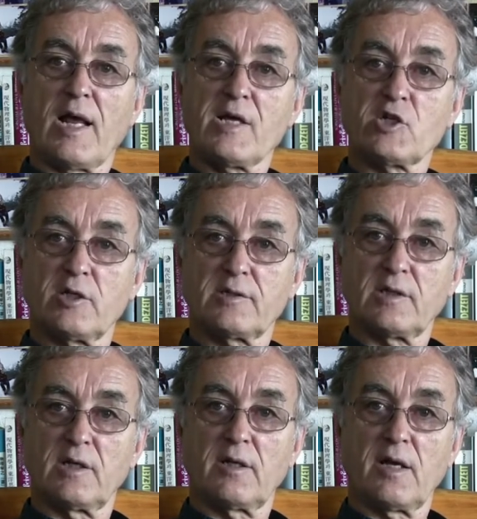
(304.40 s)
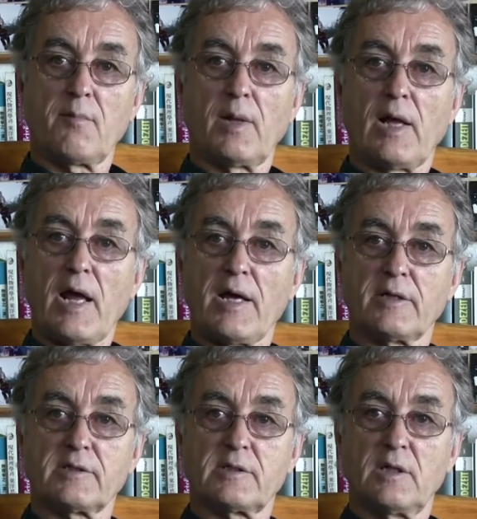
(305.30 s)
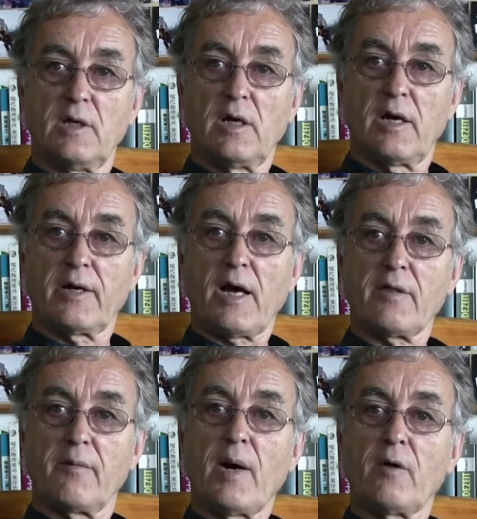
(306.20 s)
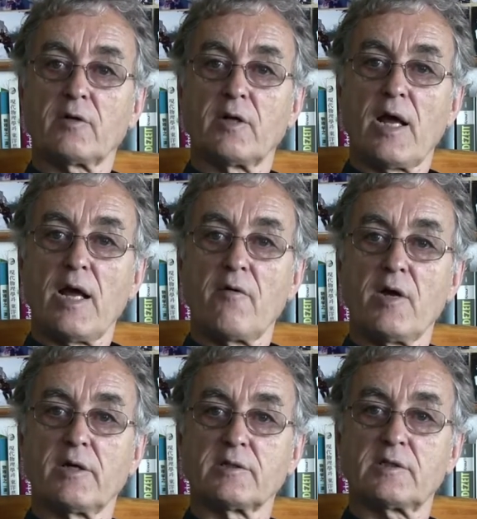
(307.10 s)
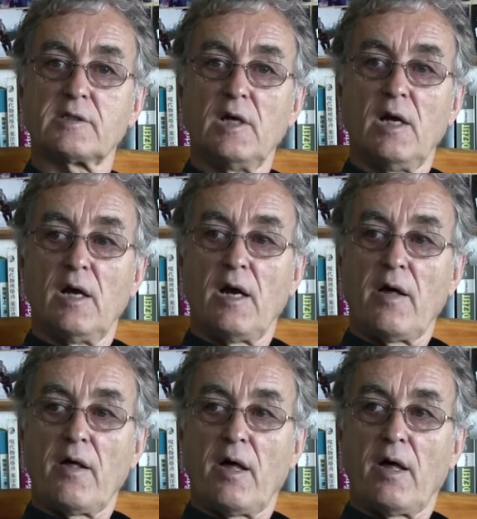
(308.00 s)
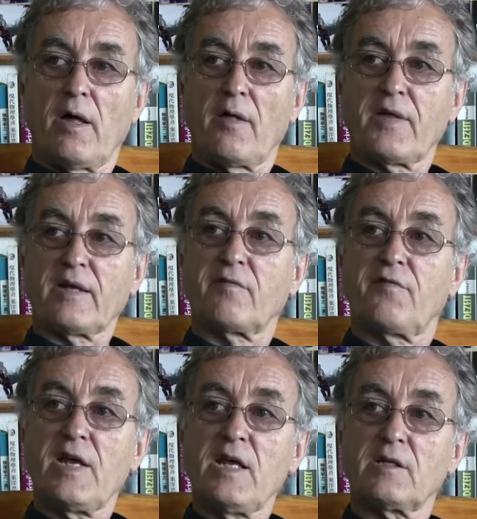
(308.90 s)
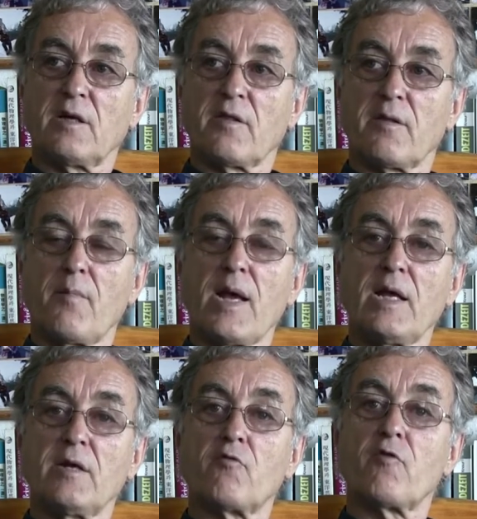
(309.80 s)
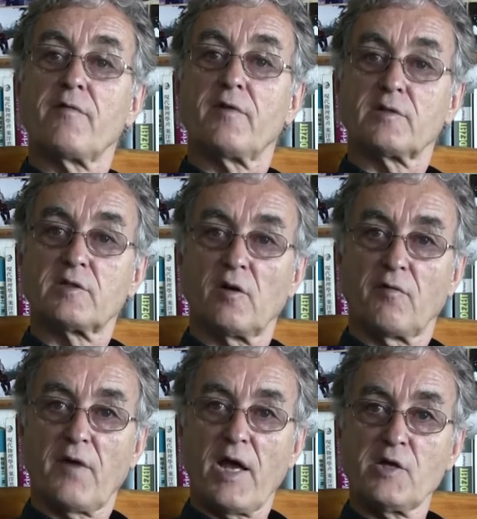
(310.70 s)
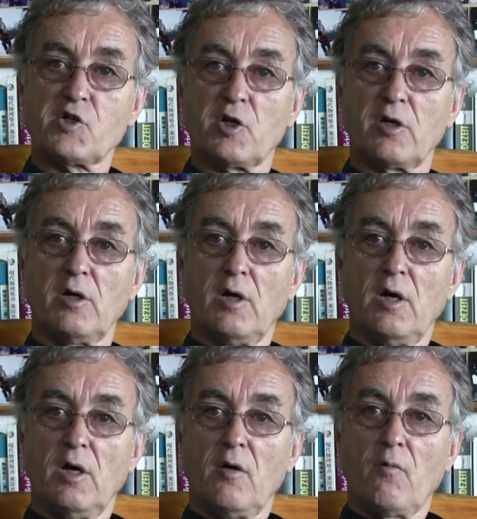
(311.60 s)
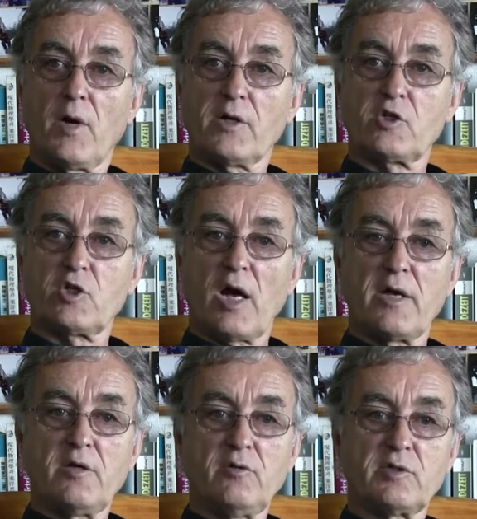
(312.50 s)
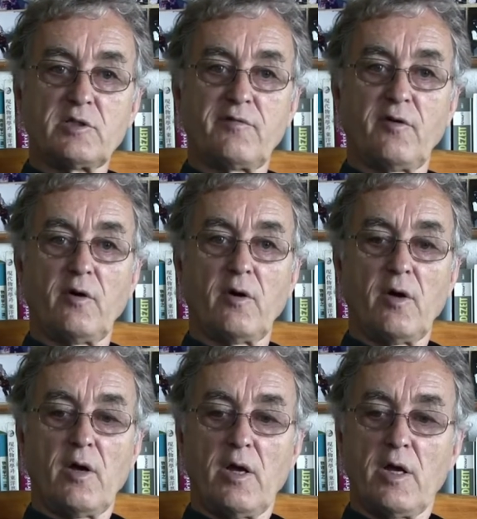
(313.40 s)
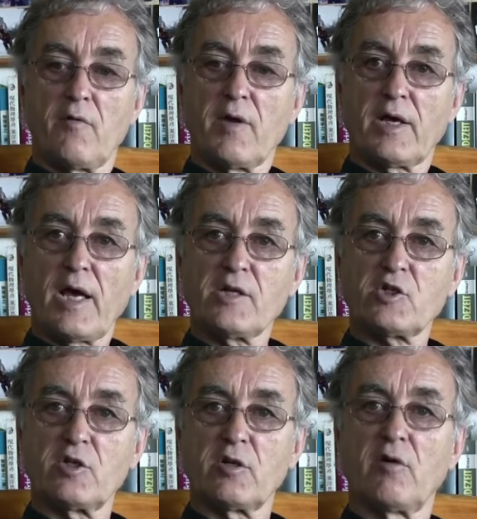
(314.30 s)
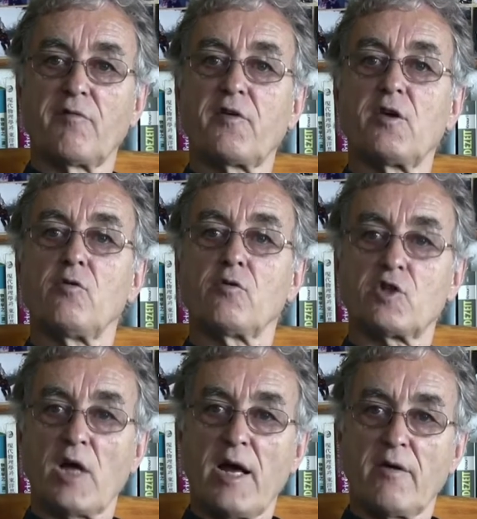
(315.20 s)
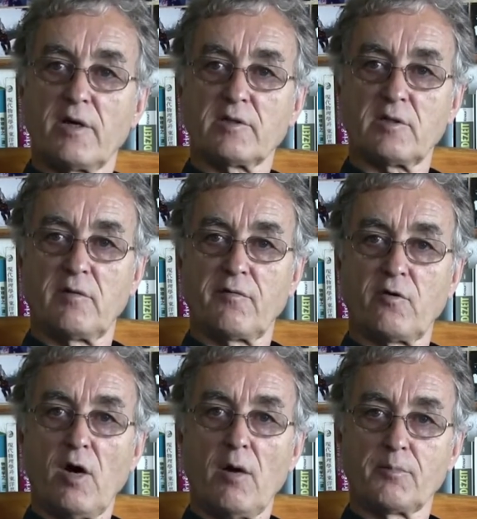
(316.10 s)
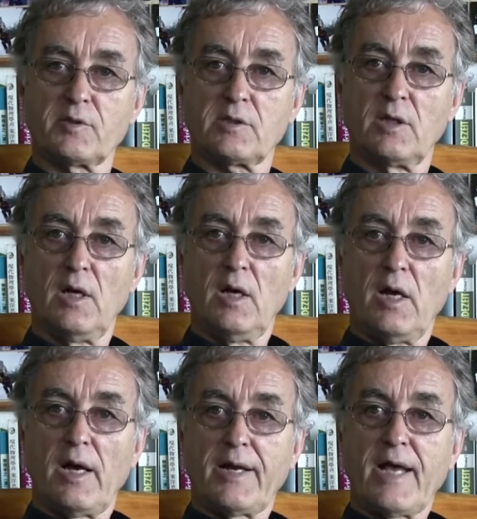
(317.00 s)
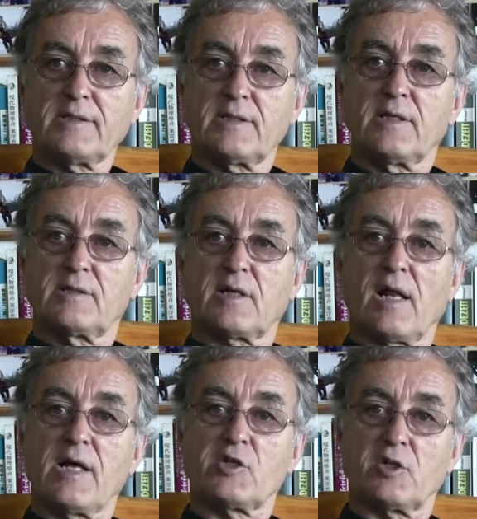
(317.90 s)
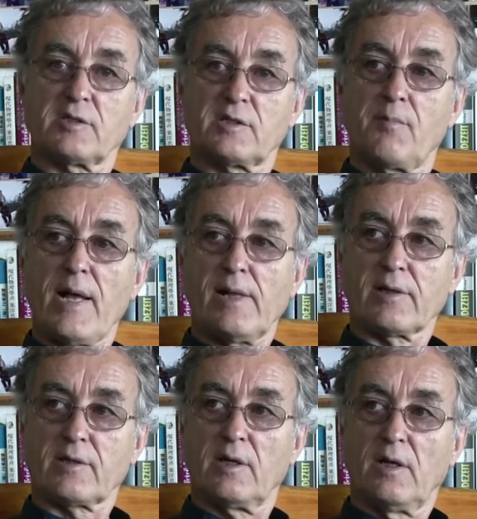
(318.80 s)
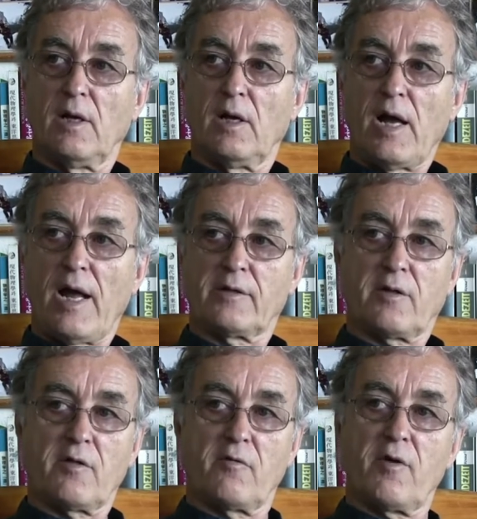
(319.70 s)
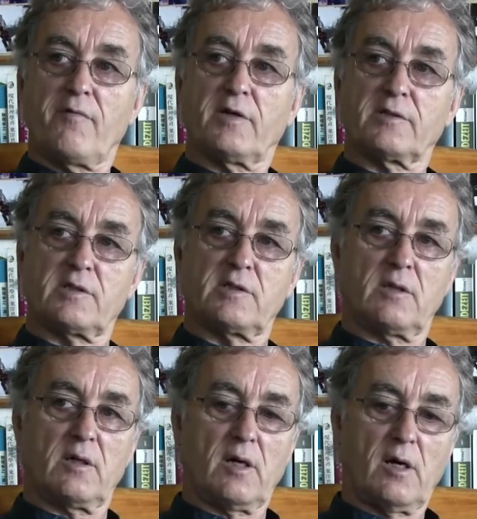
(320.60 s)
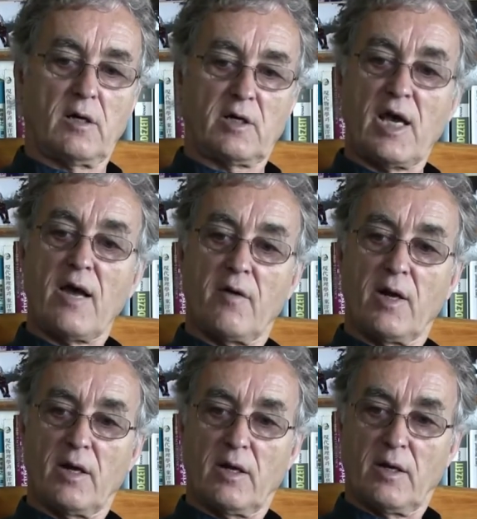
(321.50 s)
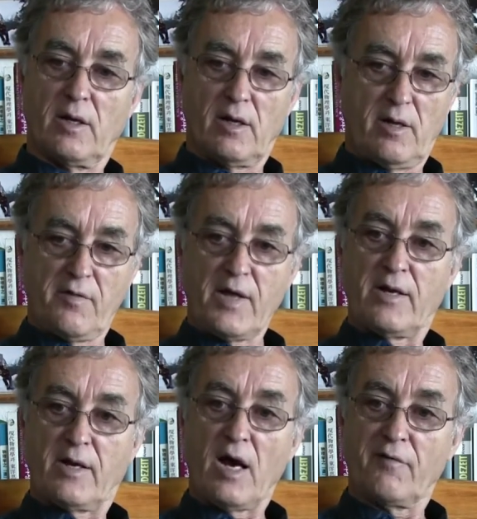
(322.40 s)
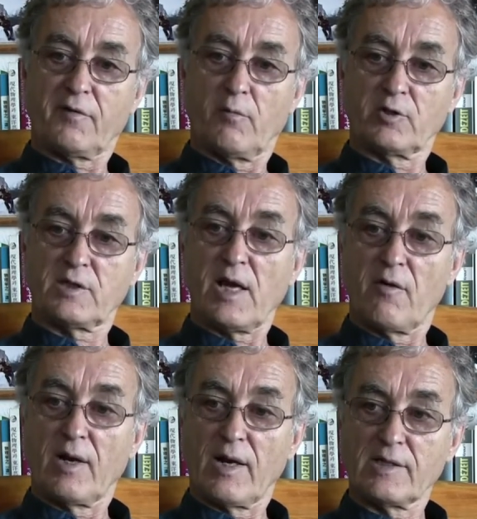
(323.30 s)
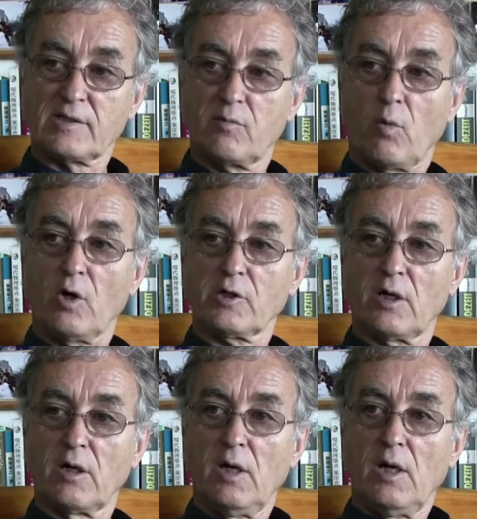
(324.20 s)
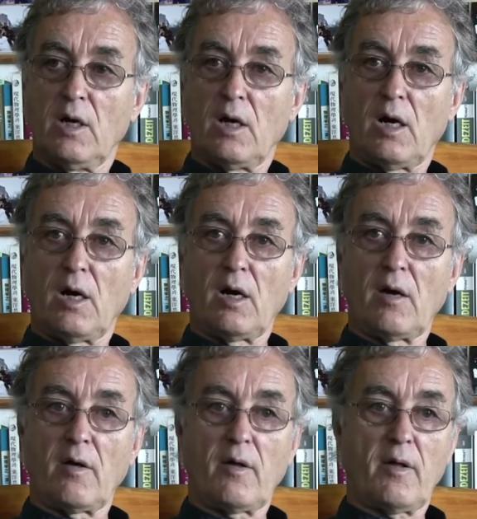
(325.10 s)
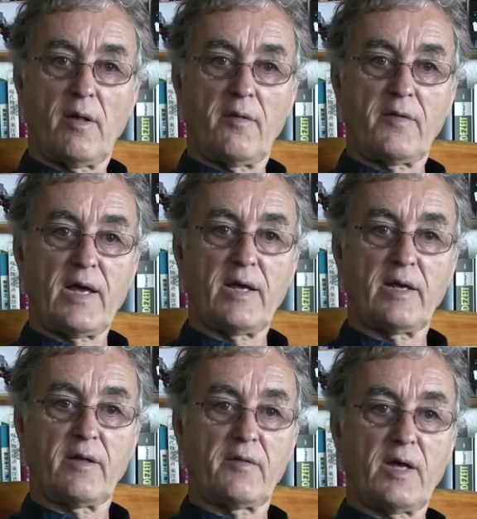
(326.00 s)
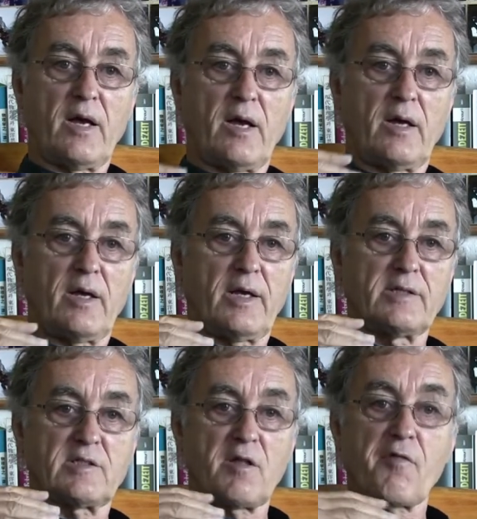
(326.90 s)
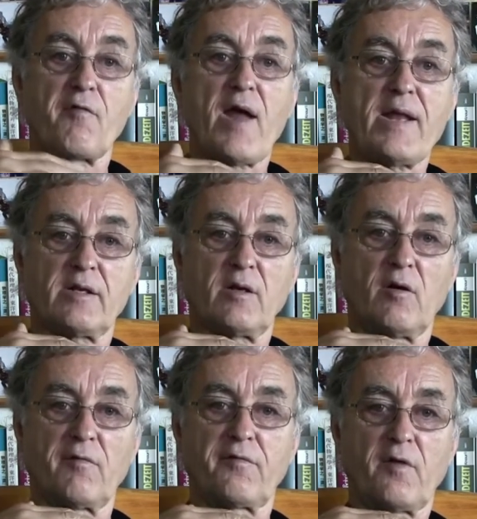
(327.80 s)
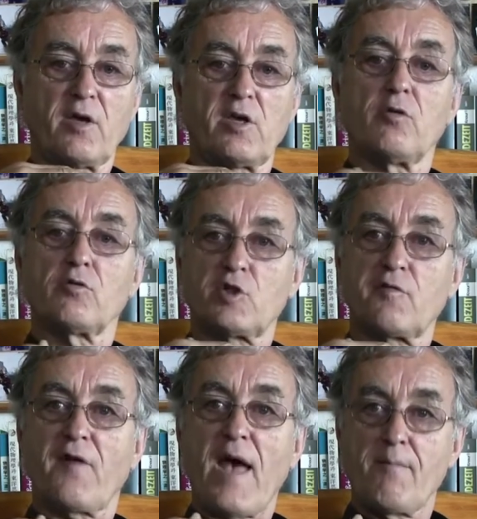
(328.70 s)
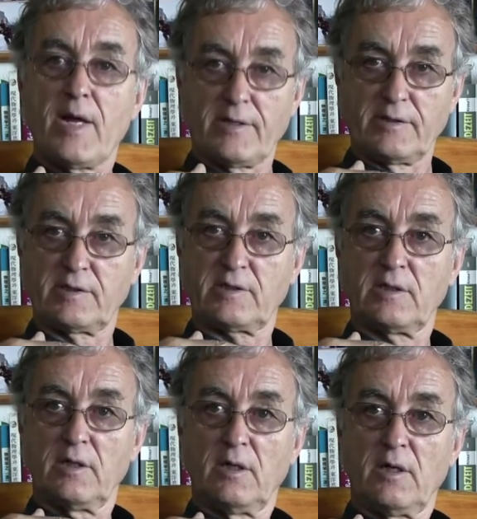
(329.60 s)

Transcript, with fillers: glaciers in the Himalayas and other mountain areas uh, that feed the main rivers of Asia, which are used for irrigation of huge areas of crops. And as these glaciers melt, and the rivers uh, carry uh, then afterwards carry less water, uh, there, there is the threat of huge famines